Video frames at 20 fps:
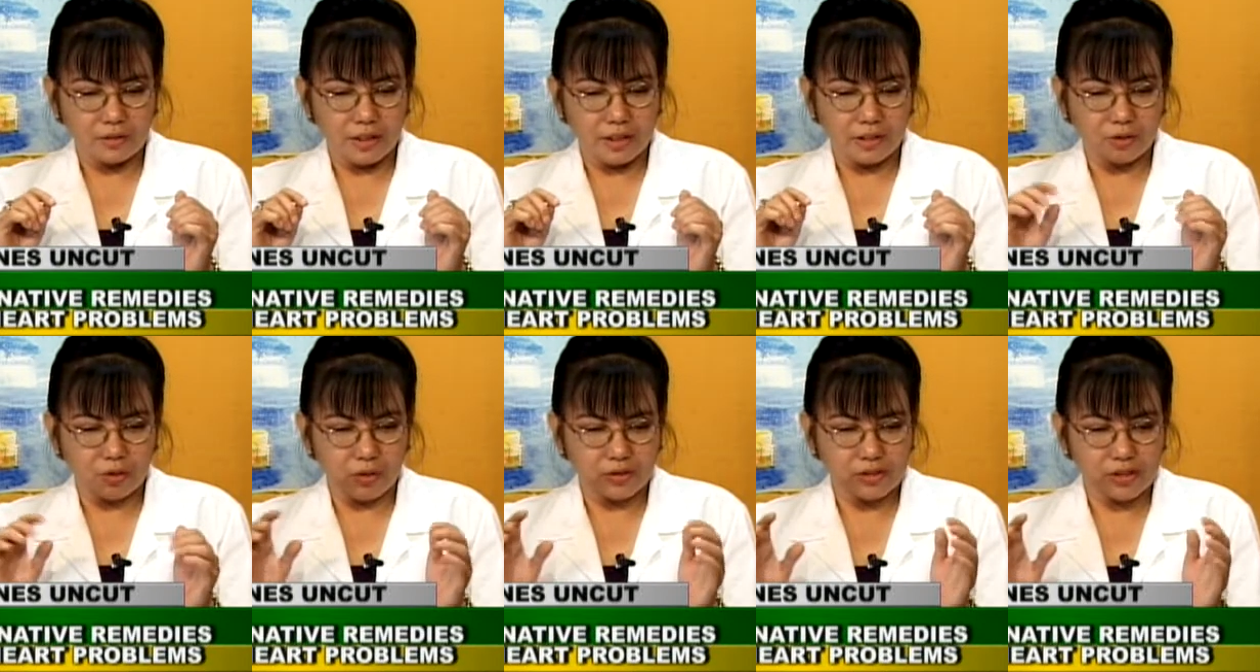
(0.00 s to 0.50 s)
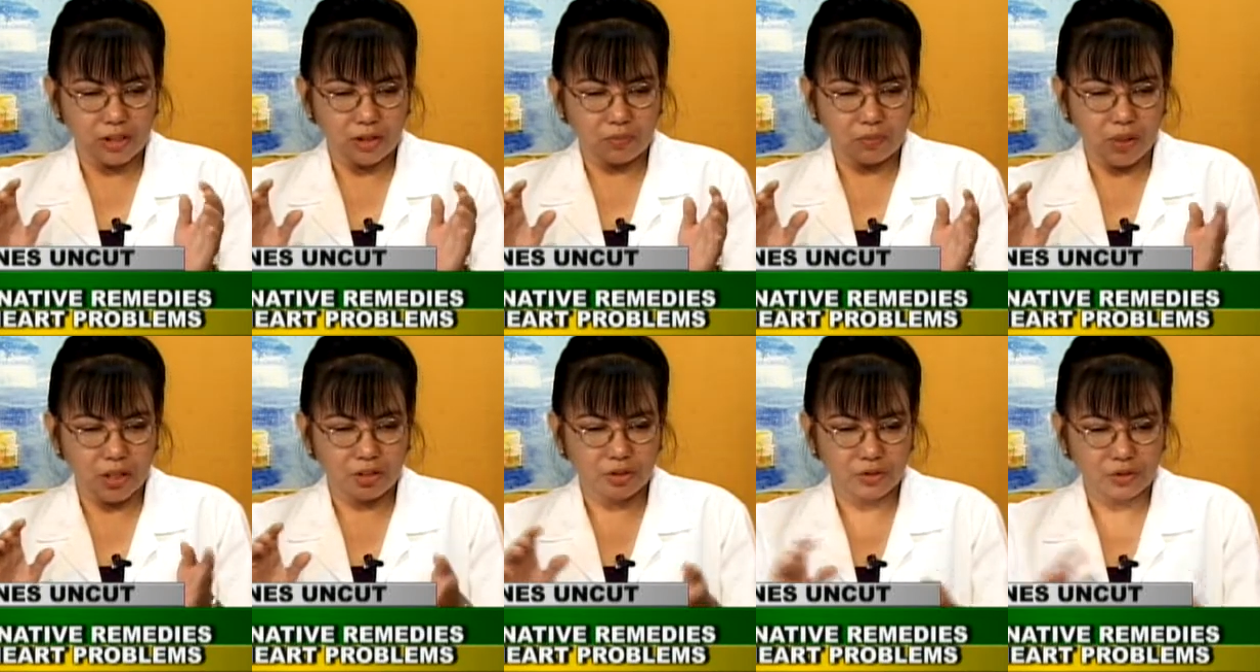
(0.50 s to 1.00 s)
diagnostic
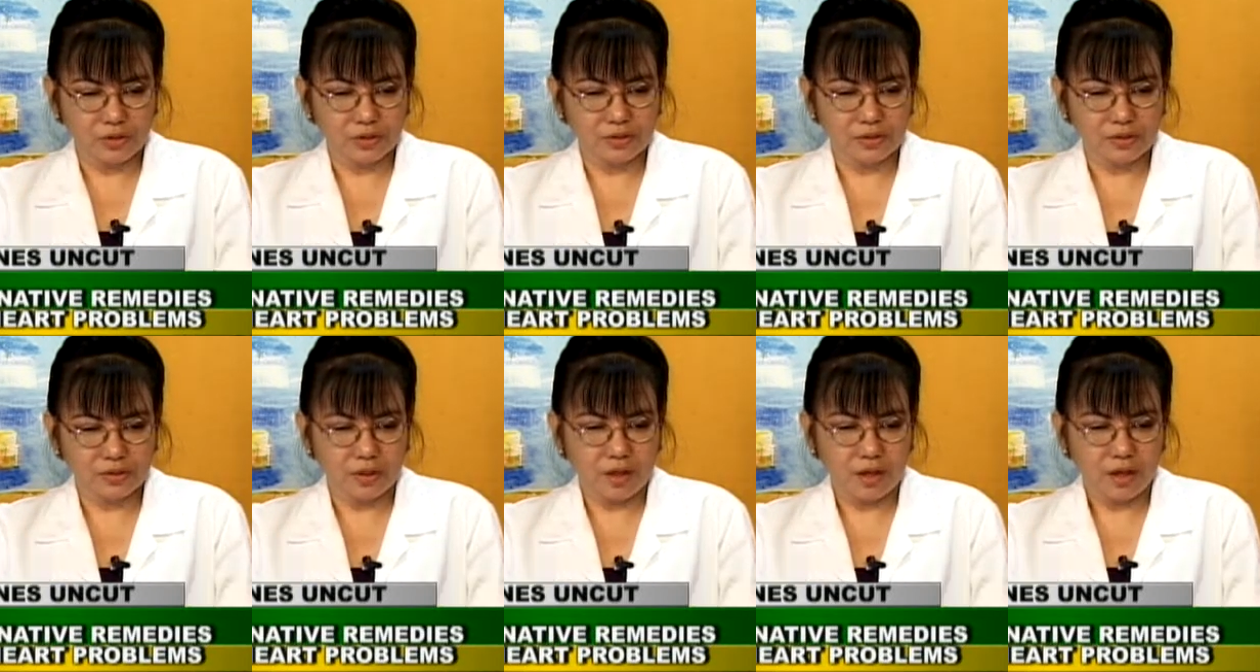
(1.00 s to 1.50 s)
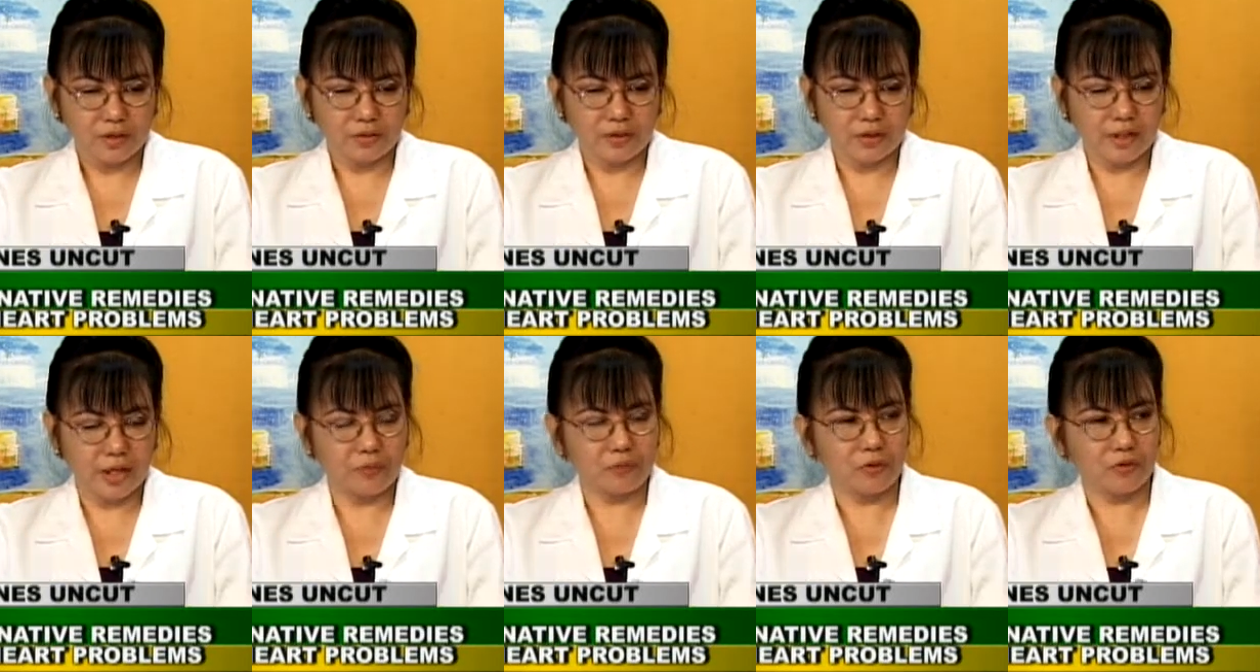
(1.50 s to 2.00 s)
measures
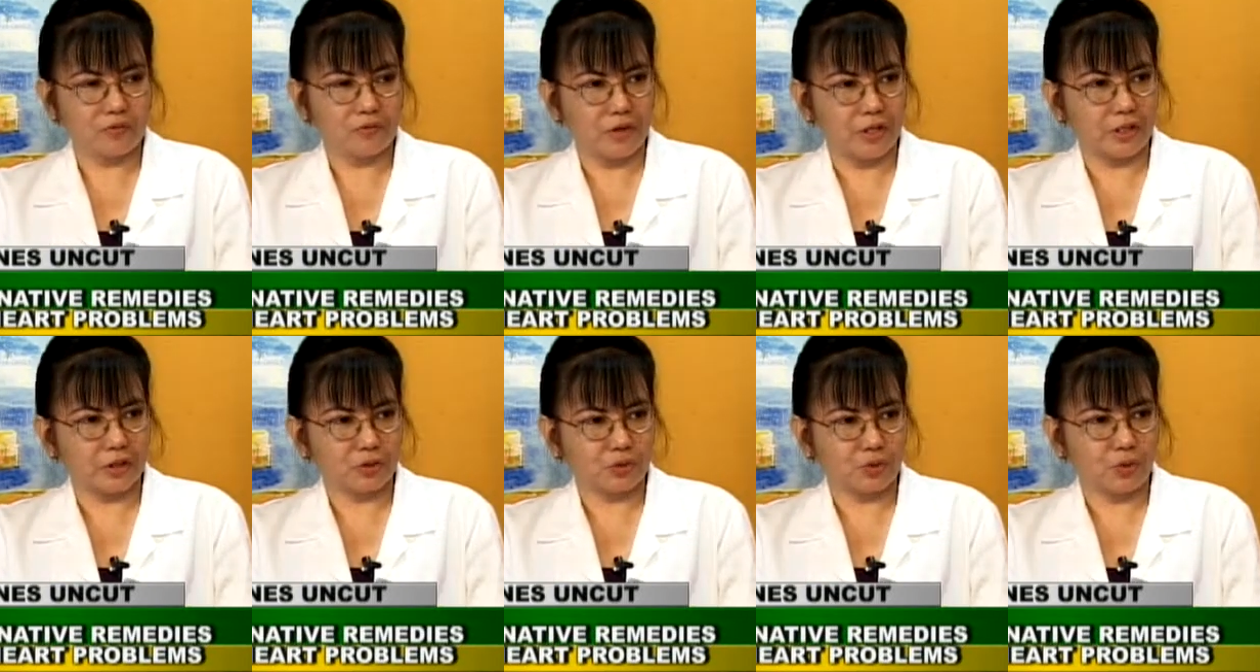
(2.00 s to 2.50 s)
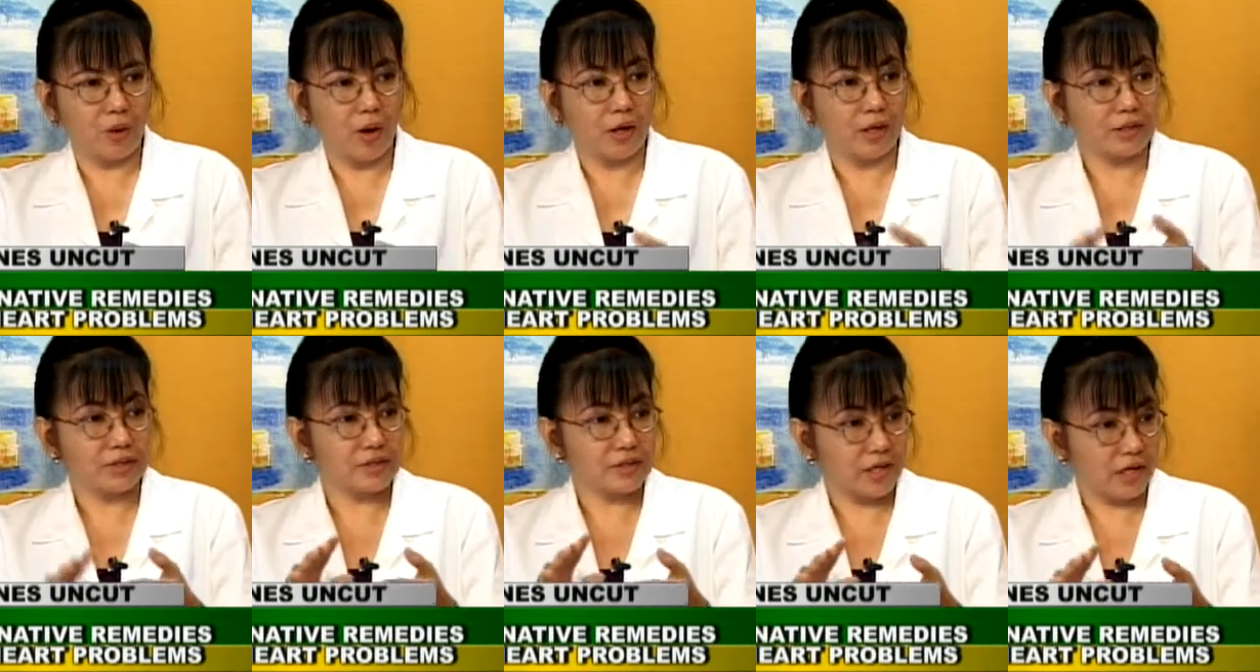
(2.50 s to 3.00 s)
that I'm referring to
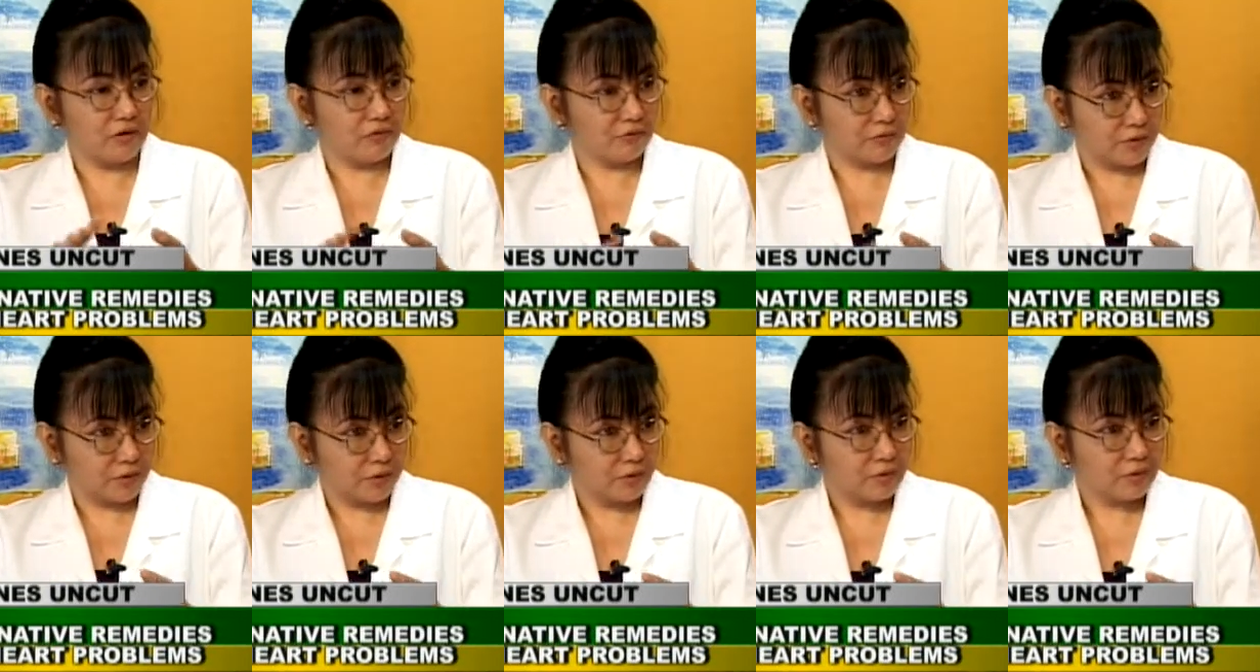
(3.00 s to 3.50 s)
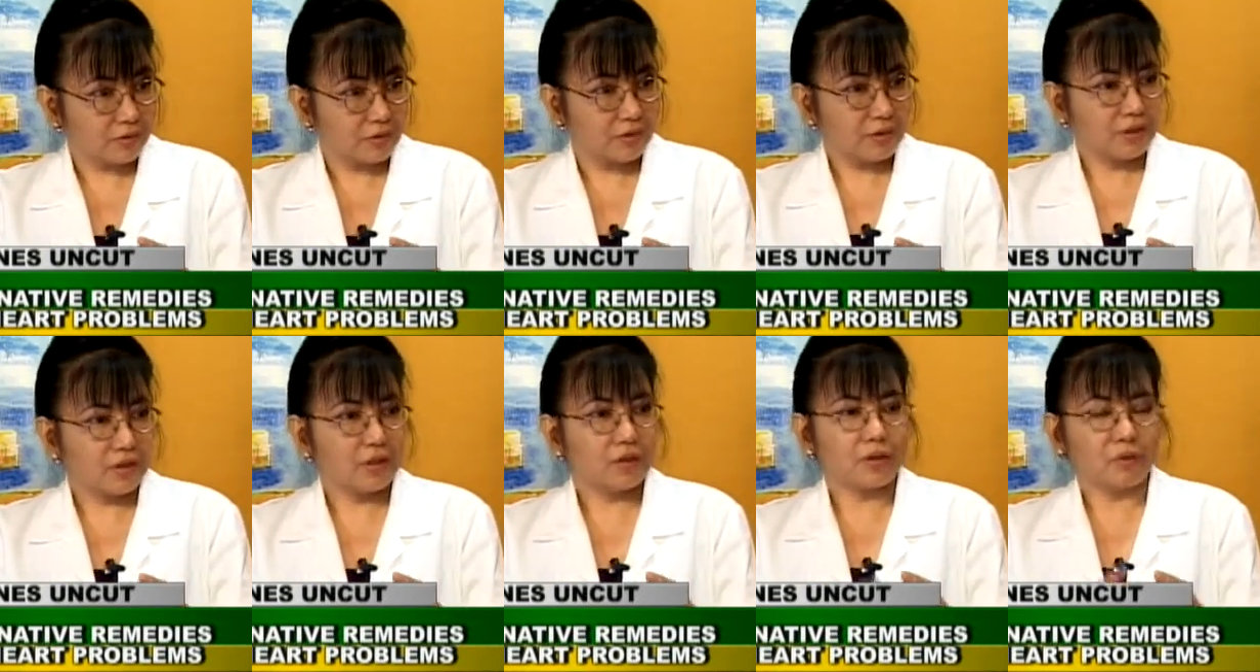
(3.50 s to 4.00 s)
are safer,
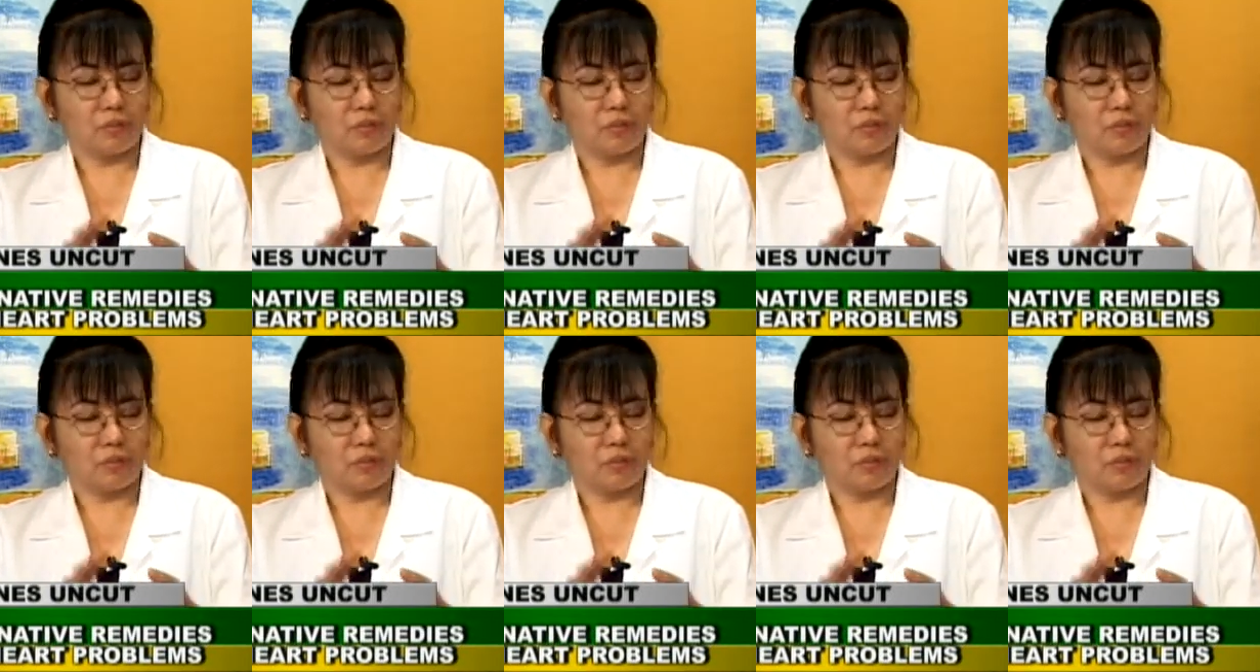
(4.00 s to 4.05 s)
mm.